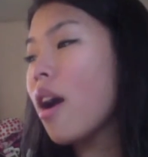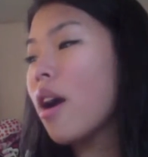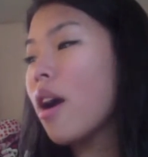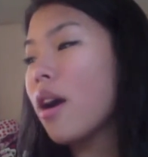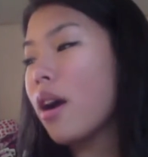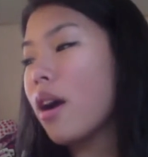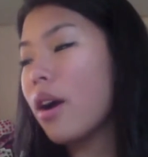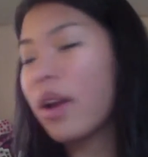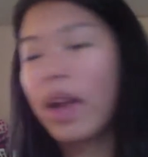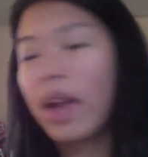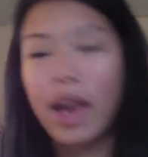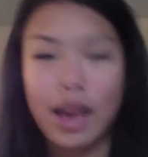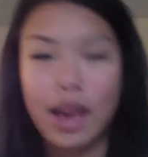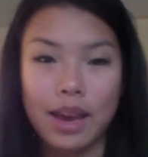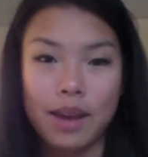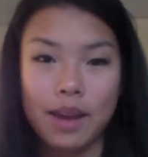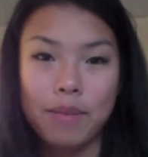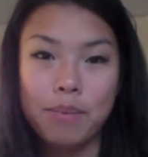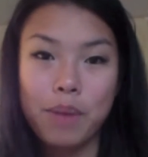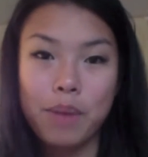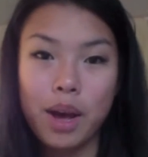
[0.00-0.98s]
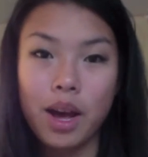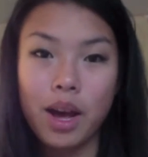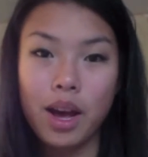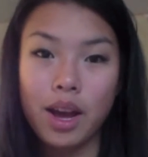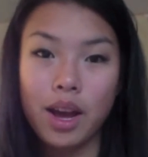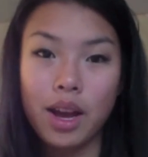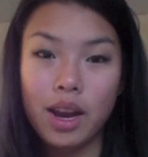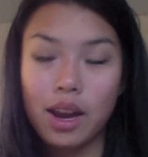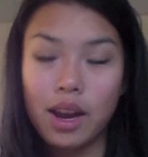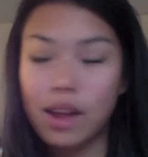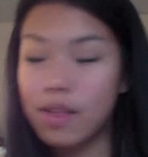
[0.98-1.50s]
Okay,
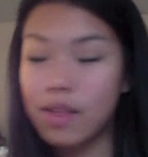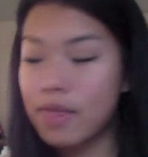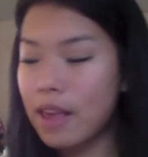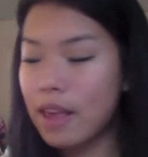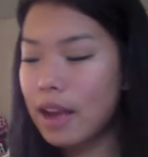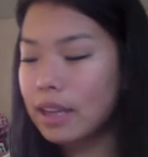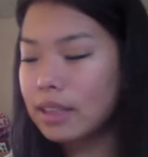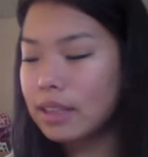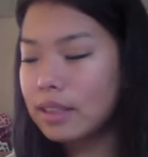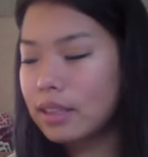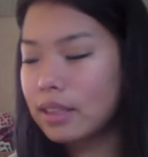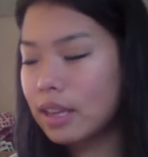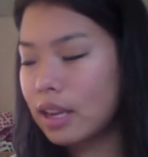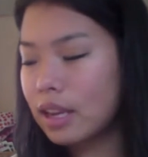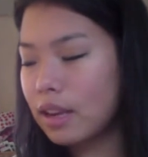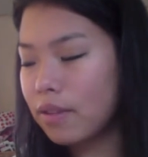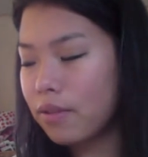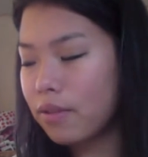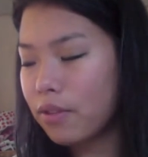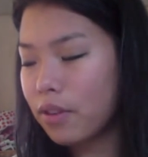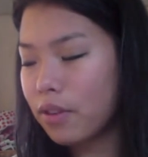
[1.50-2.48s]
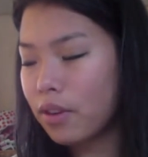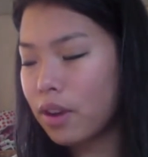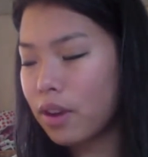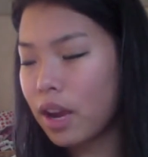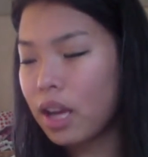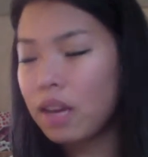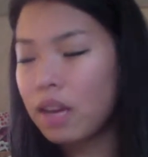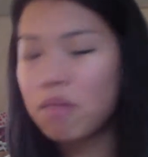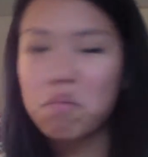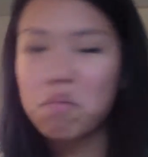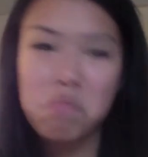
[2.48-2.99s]
but that's it for
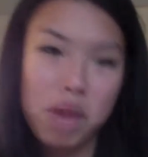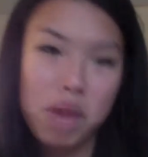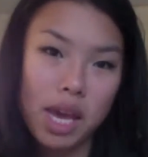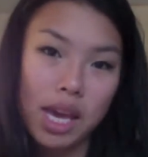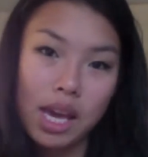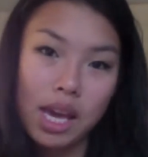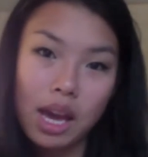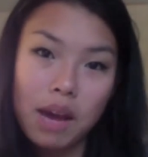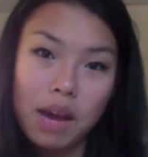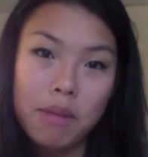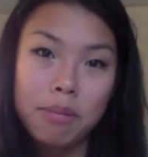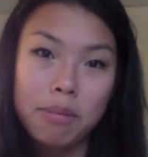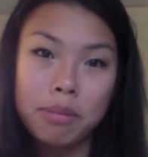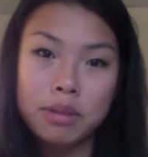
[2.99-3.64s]
kind of makeup.